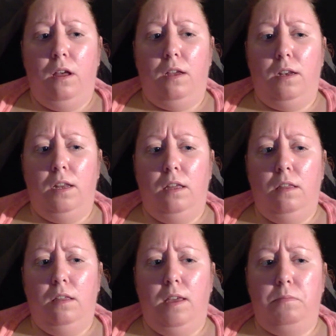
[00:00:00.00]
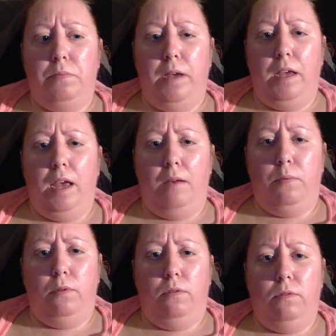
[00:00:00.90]
on anything but
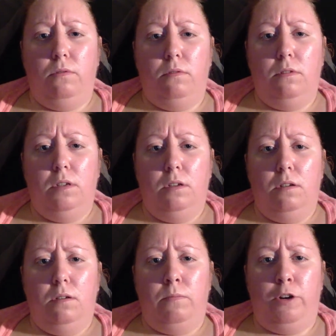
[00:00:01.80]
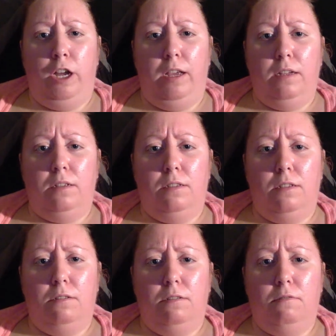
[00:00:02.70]
Apple products.